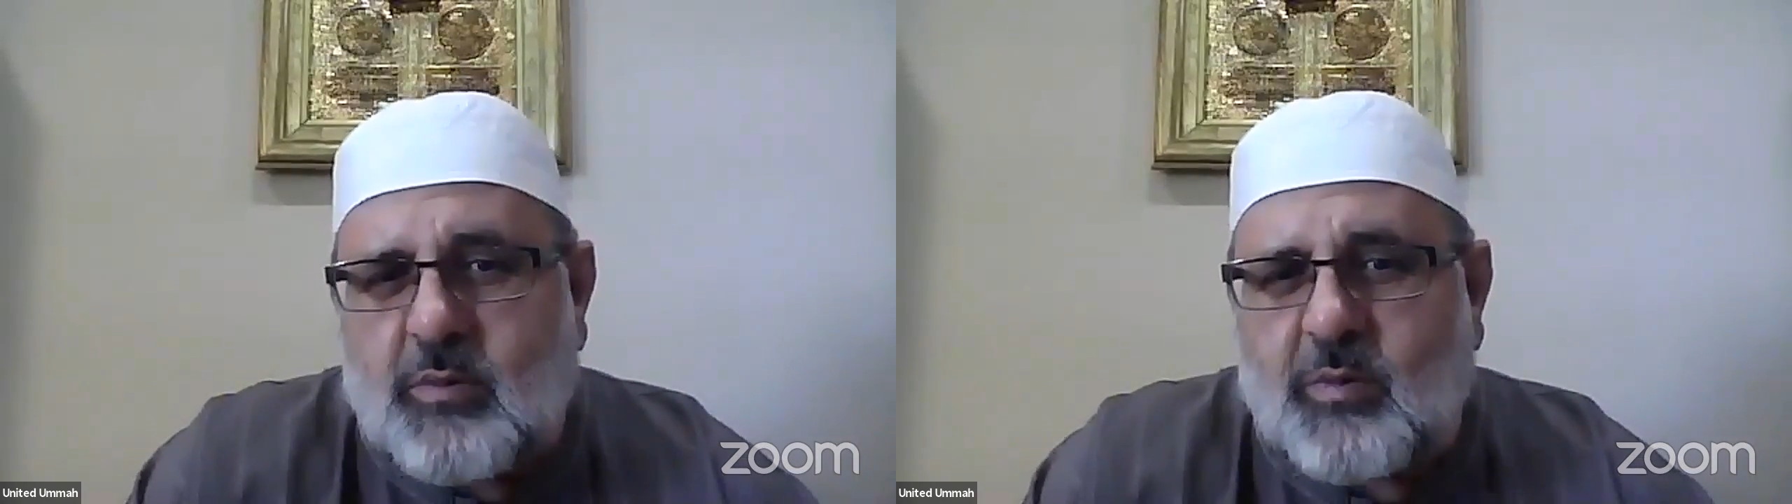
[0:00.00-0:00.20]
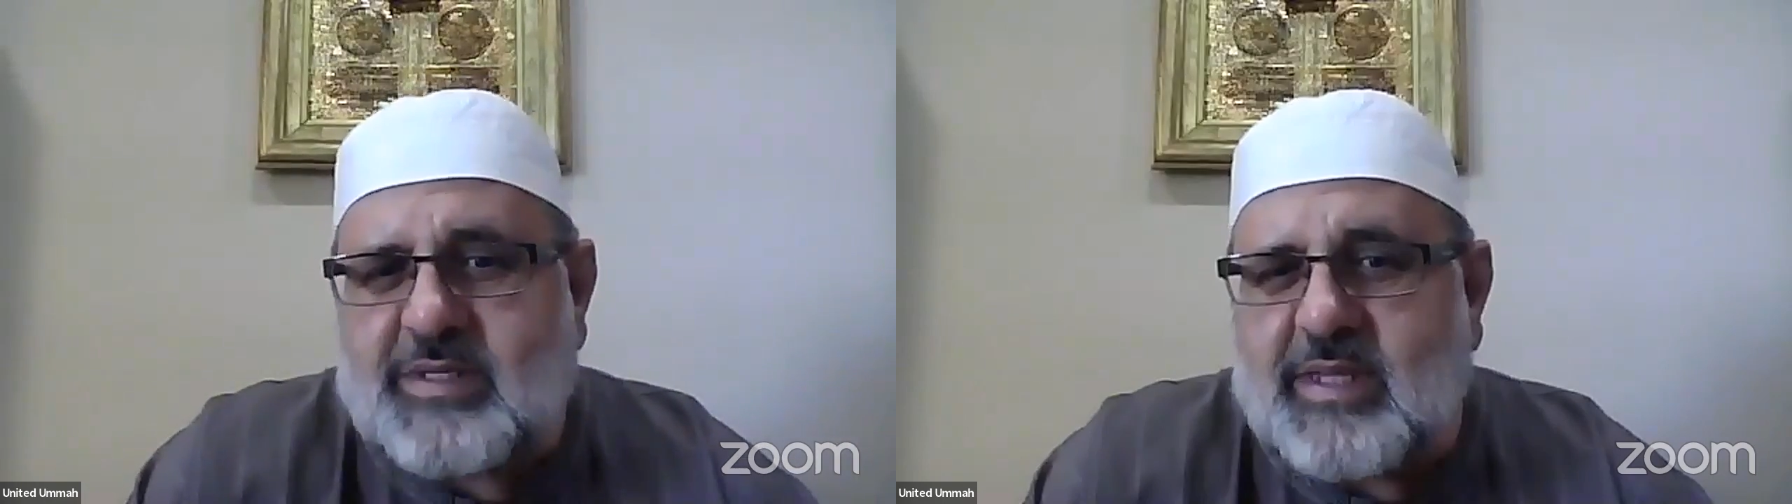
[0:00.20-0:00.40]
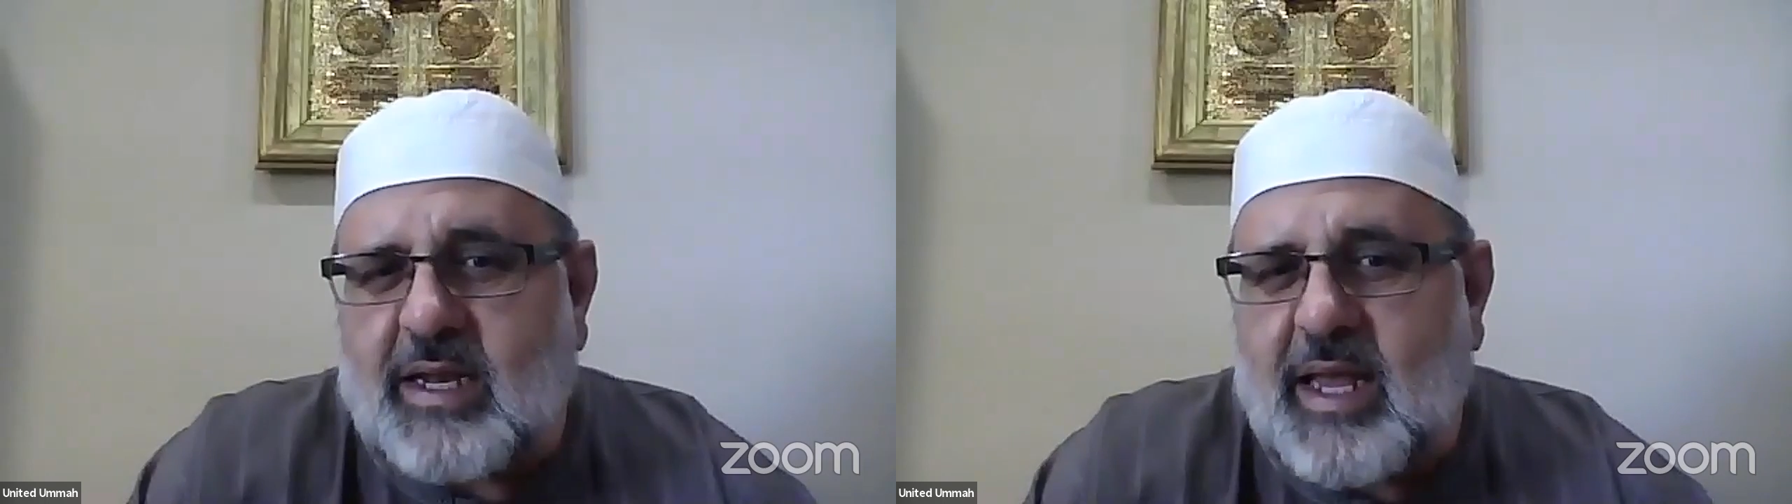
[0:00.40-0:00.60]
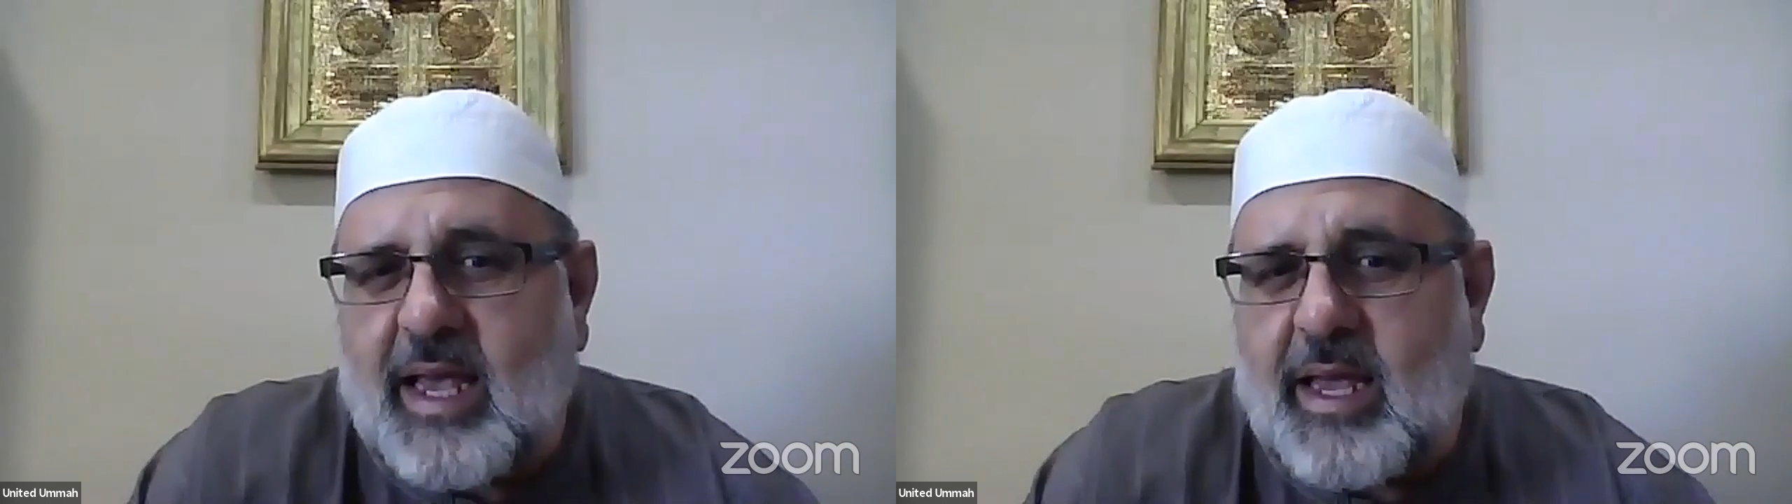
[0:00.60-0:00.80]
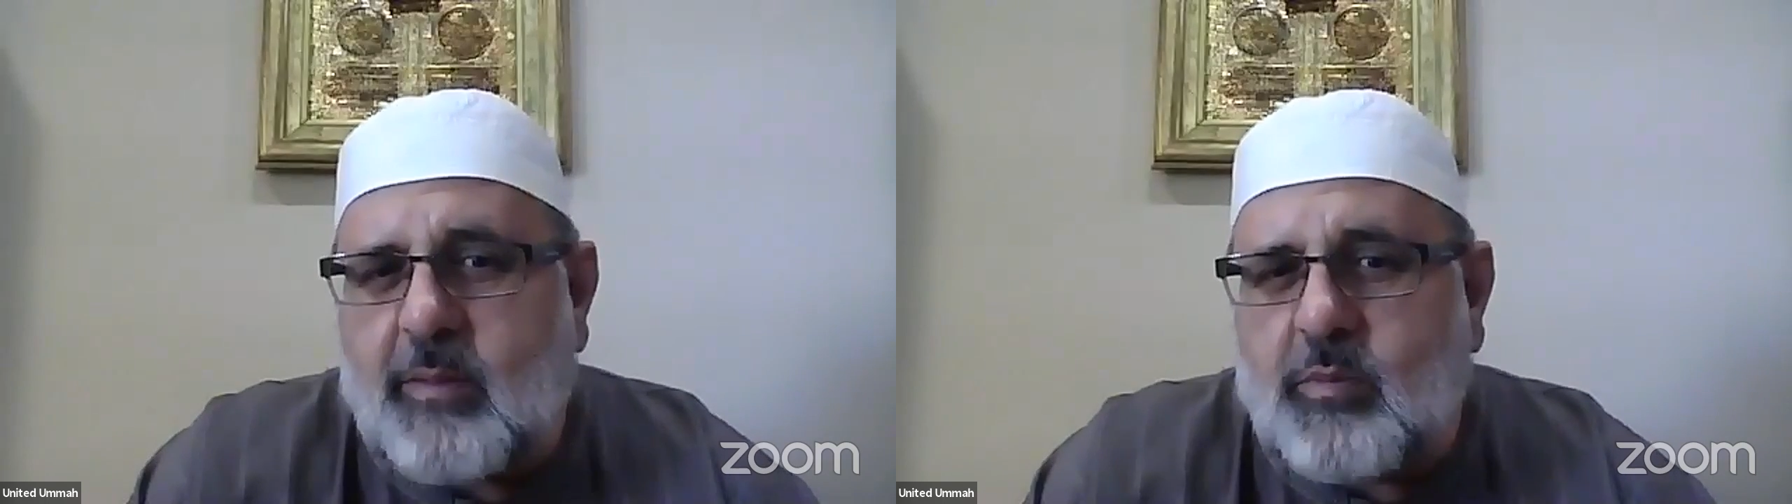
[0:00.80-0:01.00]
was not
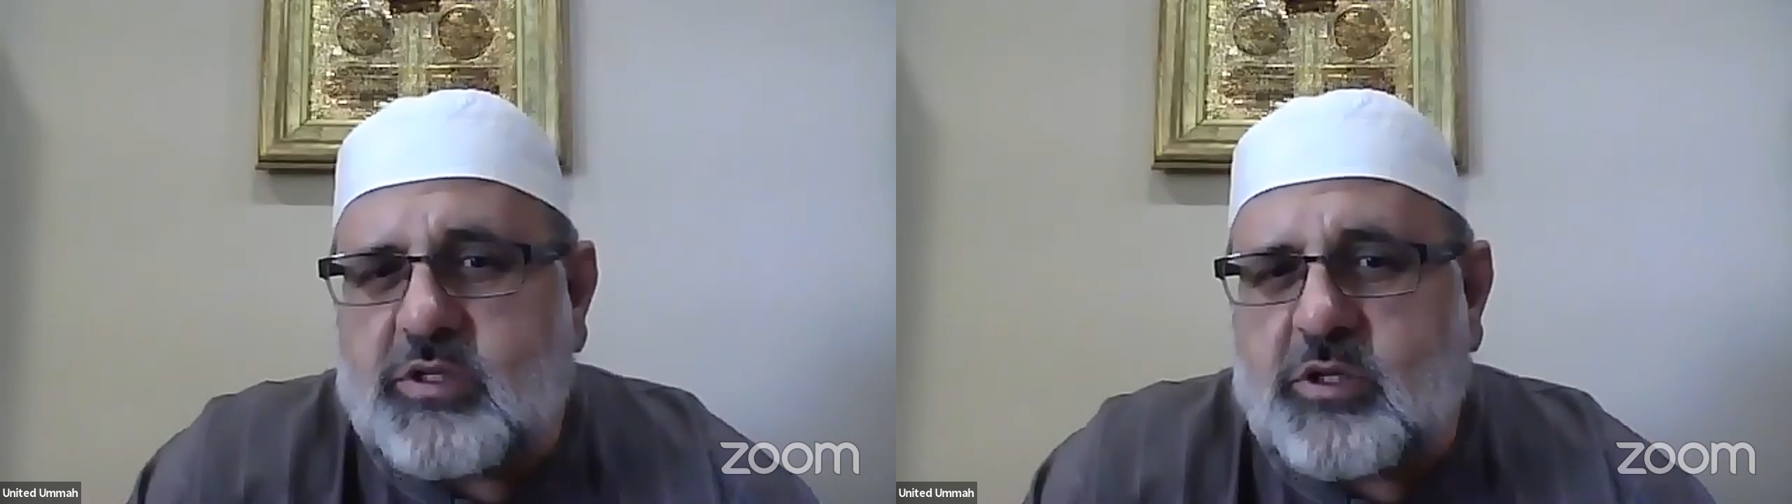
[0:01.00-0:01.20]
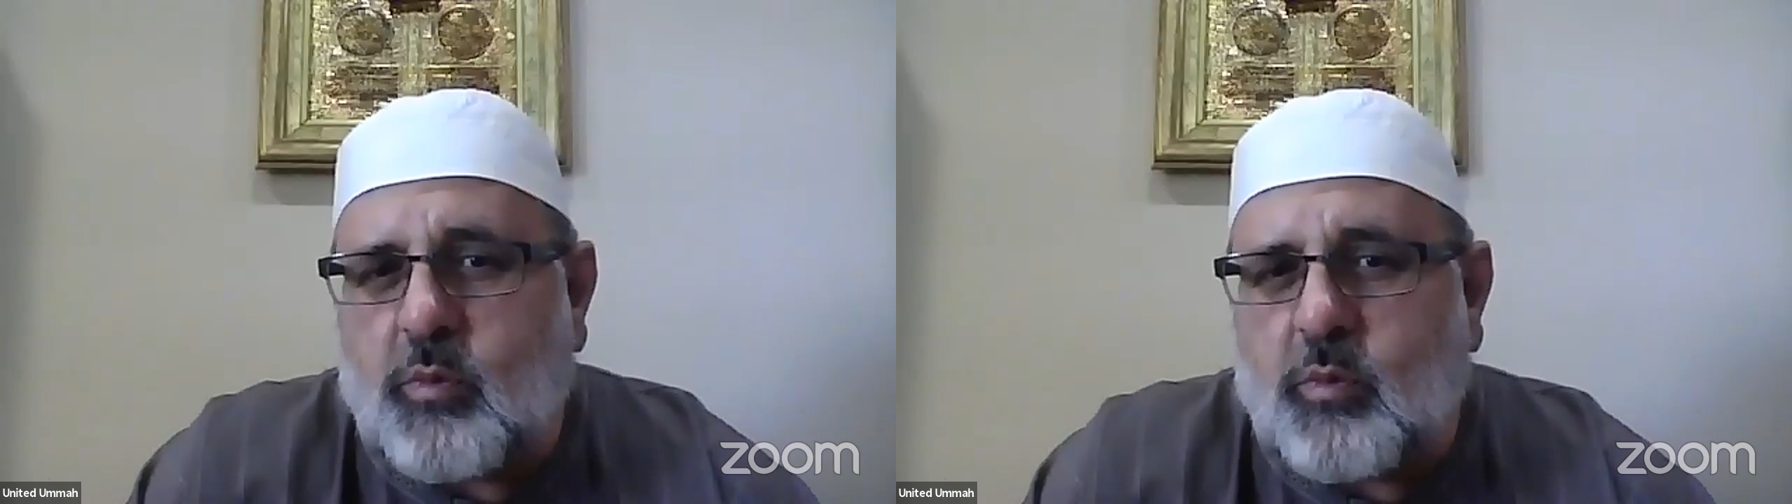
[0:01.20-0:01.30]
able to